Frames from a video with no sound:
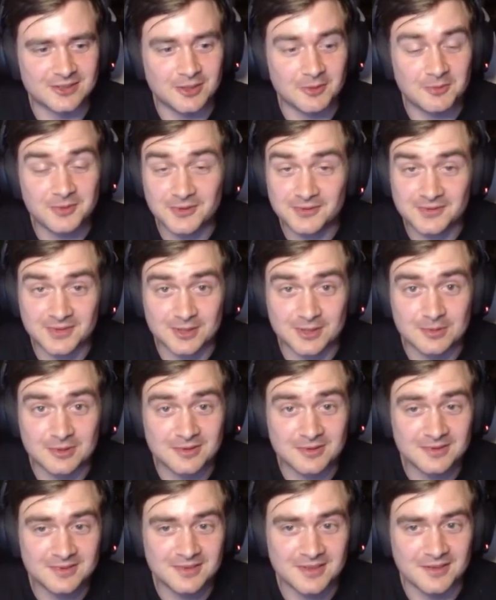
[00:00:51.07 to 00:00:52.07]
50able,
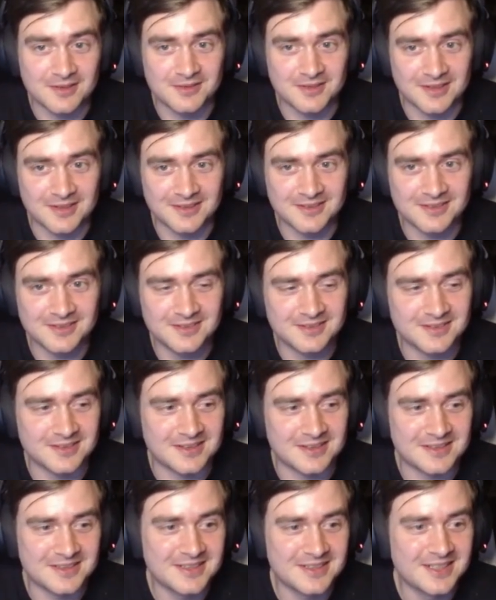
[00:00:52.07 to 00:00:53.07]
I think.
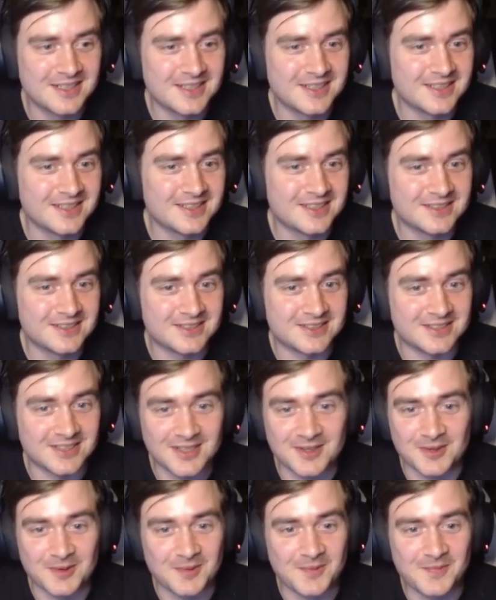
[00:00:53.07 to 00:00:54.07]
Yeah, so